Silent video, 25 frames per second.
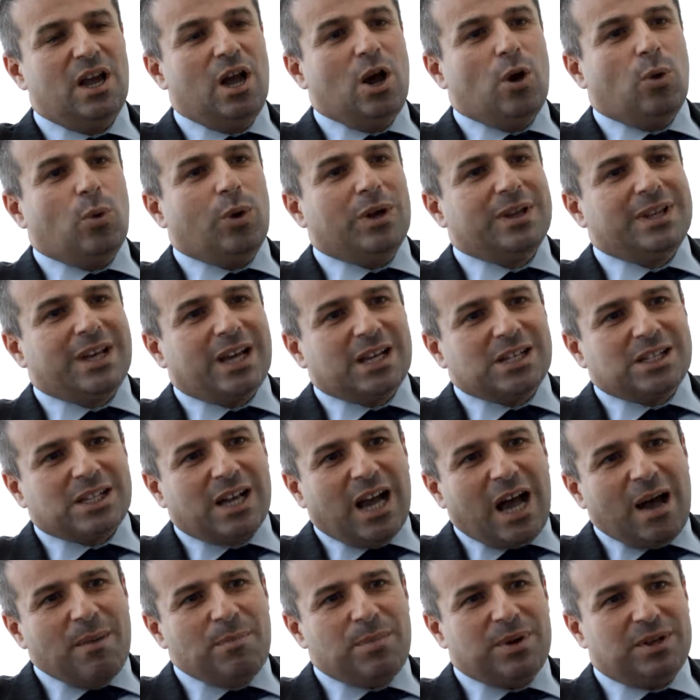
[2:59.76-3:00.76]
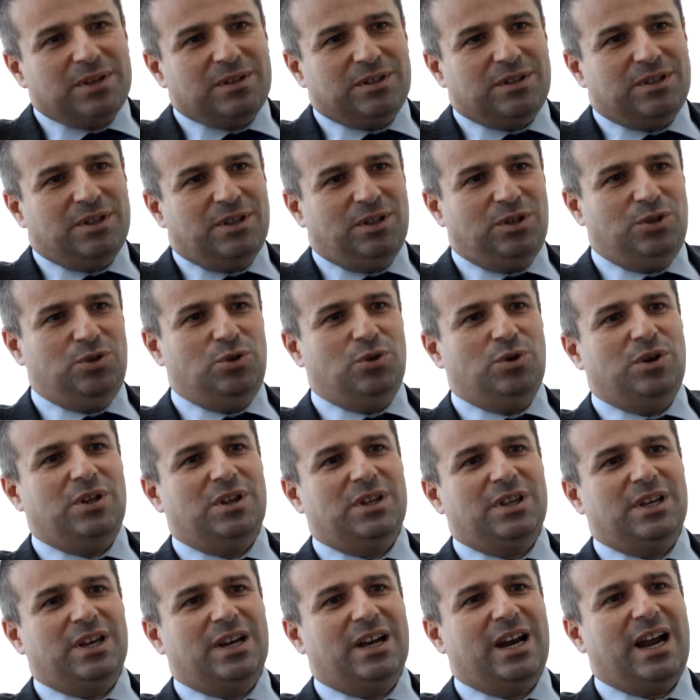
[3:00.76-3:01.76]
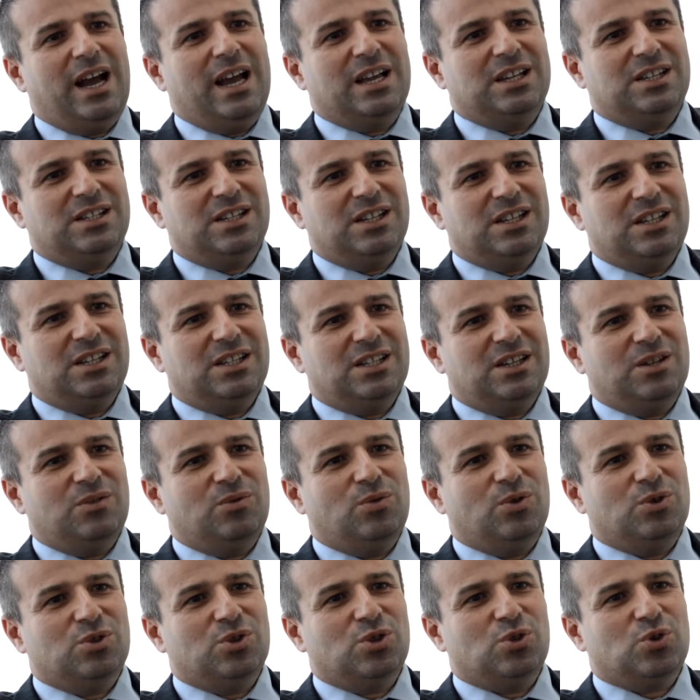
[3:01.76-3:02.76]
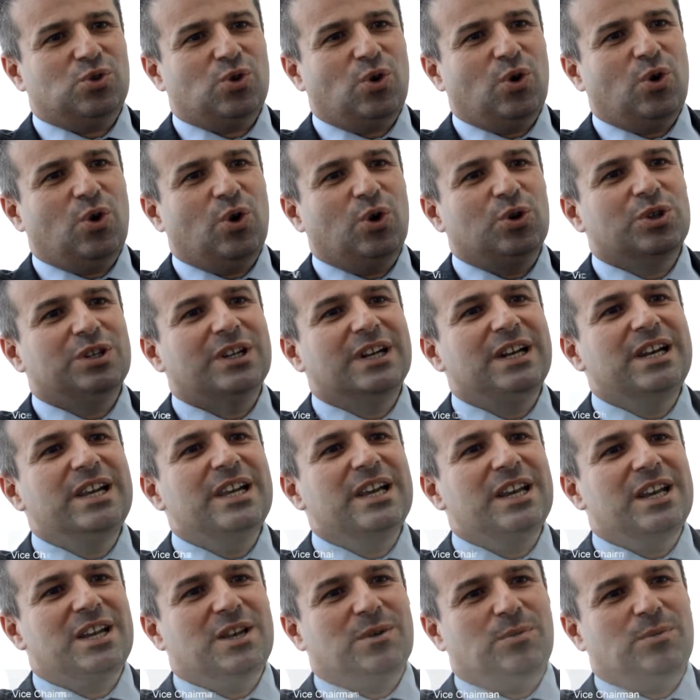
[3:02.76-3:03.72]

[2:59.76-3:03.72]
What has happened during the crisis, it was a so-called clearing